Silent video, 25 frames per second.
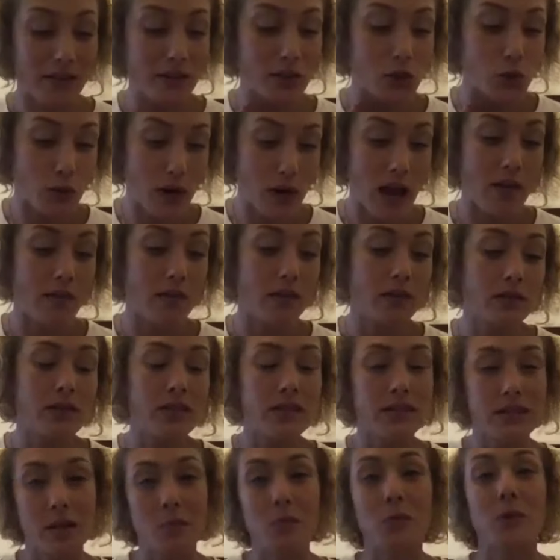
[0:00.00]
traveled to
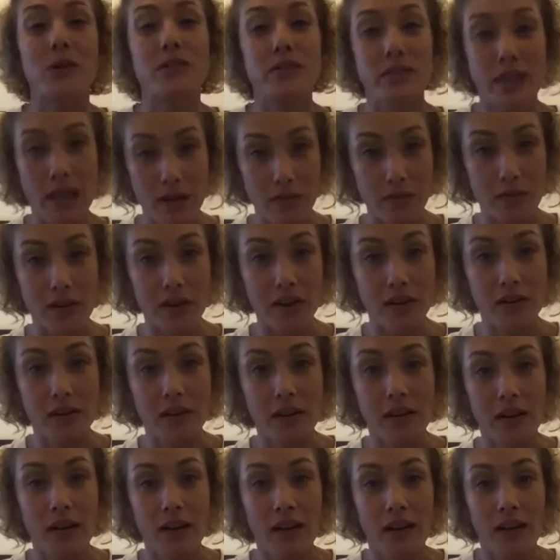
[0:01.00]
somewhere safer.
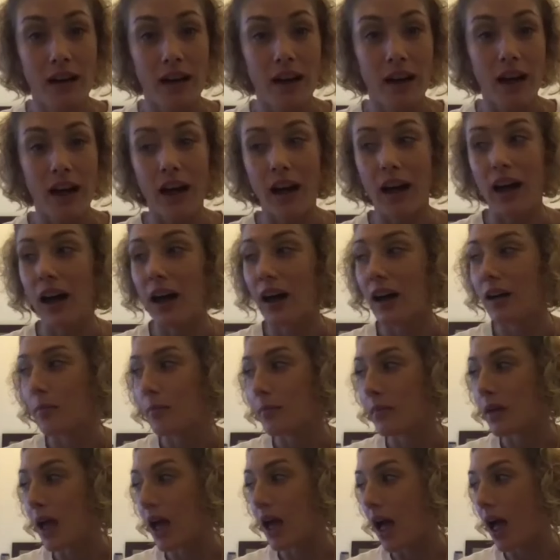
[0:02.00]

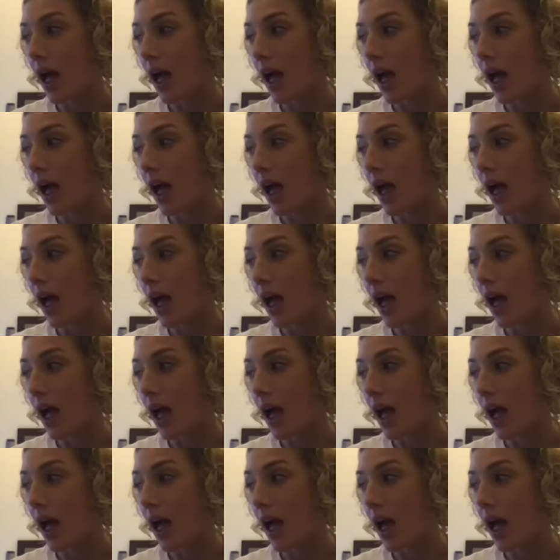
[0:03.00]
And